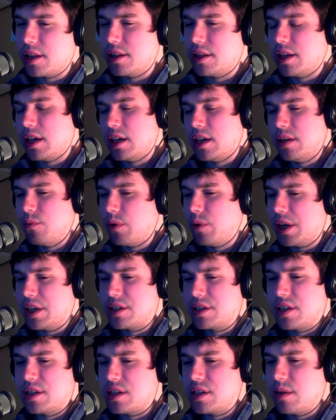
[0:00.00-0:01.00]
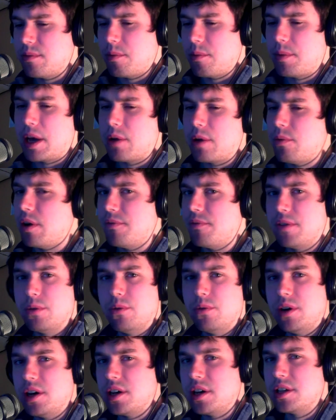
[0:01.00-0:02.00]
and then Wing said something about a
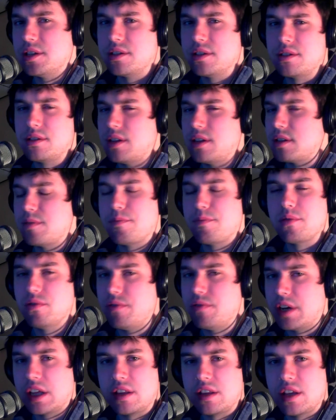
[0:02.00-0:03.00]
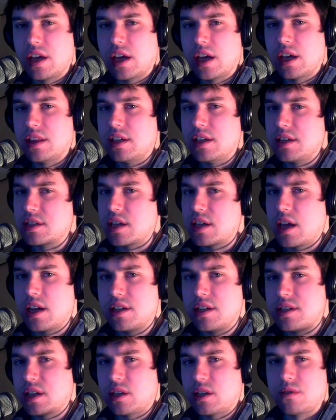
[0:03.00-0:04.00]
1v1 is doesn't prove anything, and then he said
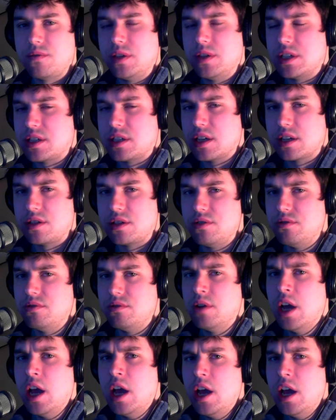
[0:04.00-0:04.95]
6v6, you